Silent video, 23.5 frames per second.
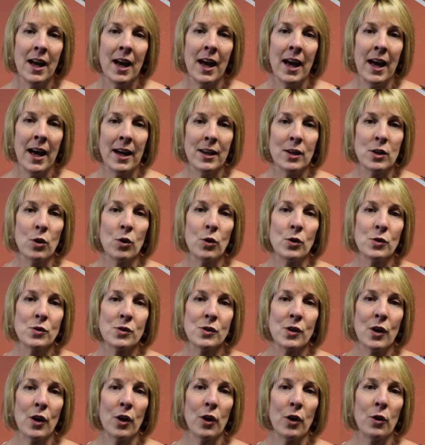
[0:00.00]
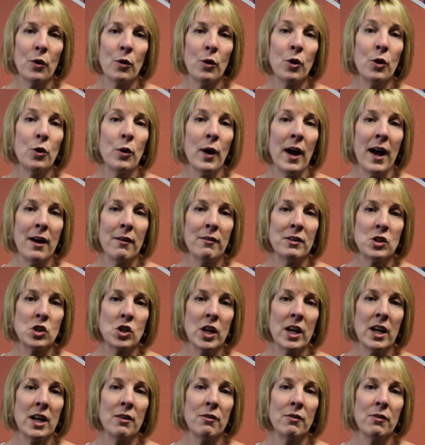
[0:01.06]
and also who have
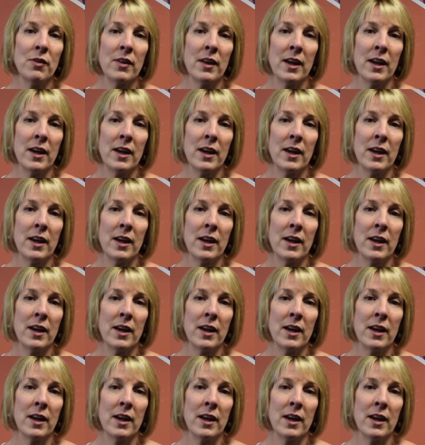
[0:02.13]
achieved